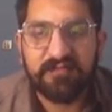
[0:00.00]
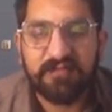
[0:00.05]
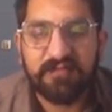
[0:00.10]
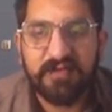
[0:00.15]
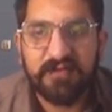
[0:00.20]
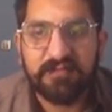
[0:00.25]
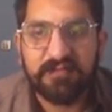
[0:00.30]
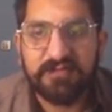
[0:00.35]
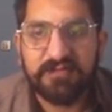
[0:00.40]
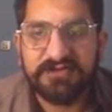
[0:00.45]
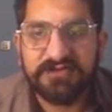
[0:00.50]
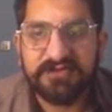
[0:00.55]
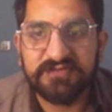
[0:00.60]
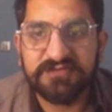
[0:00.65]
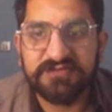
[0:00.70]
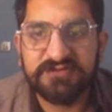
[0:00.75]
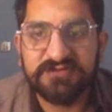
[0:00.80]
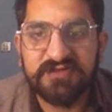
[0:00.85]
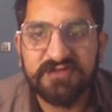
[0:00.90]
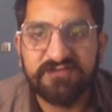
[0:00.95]
bishop
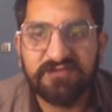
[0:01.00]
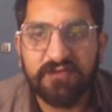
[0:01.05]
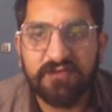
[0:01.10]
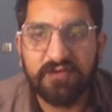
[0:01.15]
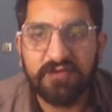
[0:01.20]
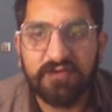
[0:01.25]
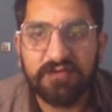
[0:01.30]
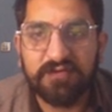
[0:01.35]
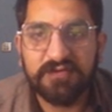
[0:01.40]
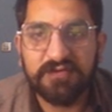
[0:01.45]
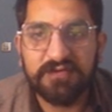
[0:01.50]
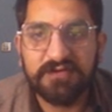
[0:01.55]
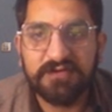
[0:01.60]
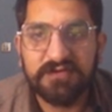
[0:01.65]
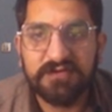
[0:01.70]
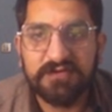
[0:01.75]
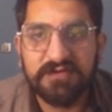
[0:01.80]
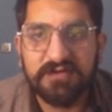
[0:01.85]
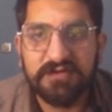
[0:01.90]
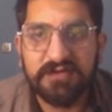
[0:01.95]
c4,
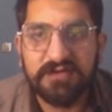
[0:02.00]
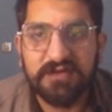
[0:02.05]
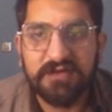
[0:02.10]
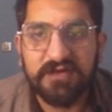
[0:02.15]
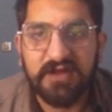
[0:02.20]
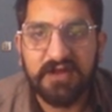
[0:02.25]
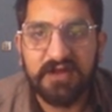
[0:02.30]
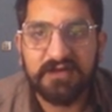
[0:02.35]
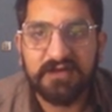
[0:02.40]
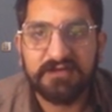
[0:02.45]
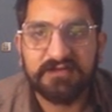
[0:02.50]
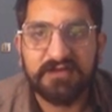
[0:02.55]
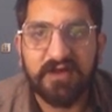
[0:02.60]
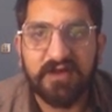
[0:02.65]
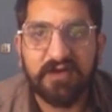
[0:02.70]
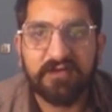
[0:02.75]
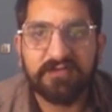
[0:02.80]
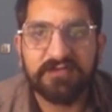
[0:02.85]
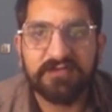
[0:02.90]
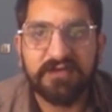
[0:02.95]
and
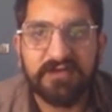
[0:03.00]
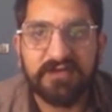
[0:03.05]
now the